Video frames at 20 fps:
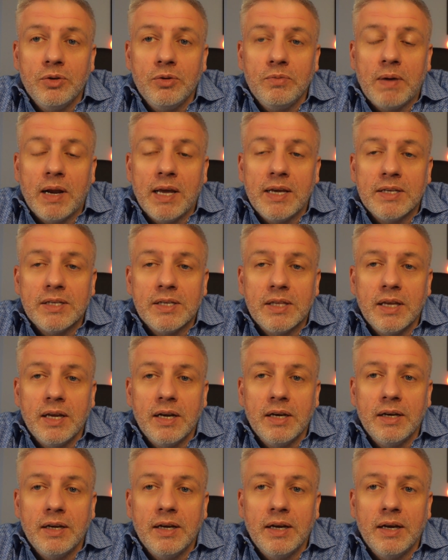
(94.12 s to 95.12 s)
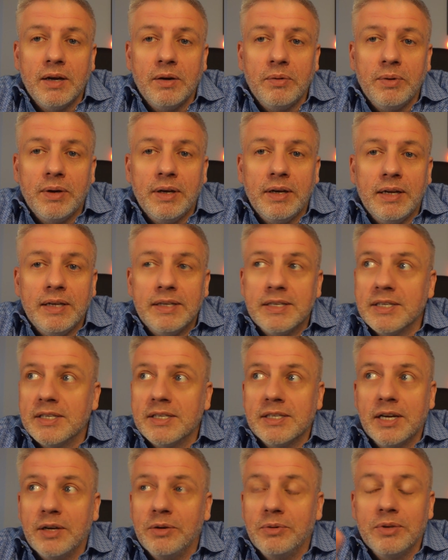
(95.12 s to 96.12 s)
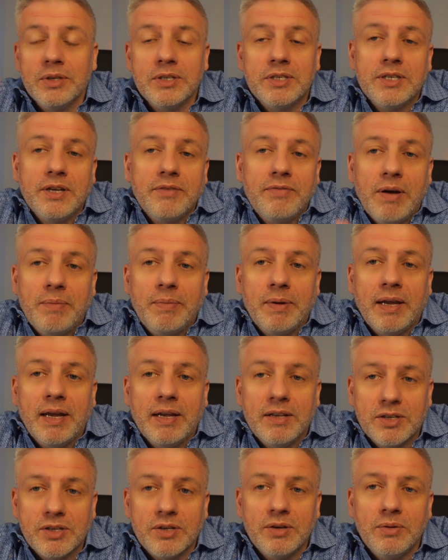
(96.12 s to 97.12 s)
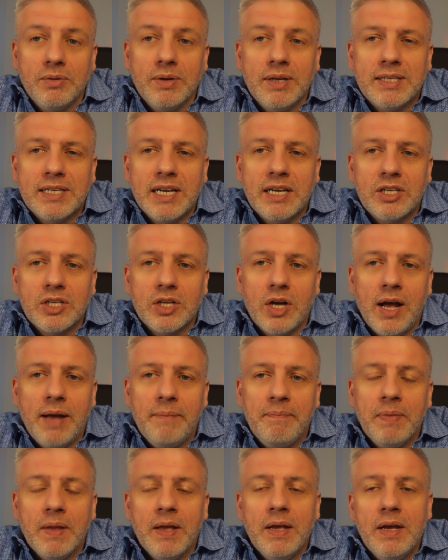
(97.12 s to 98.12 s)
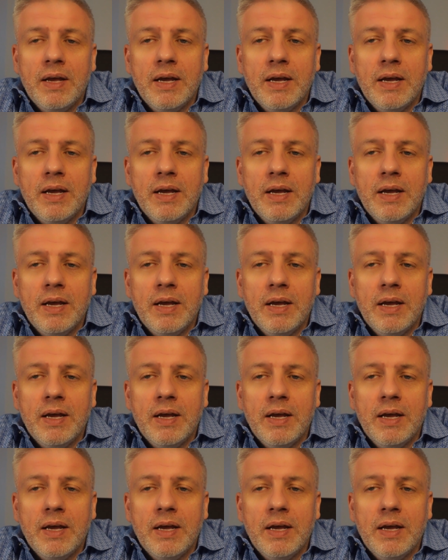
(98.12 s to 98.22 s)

place, then we need to set all this stuff up again. So it takes time.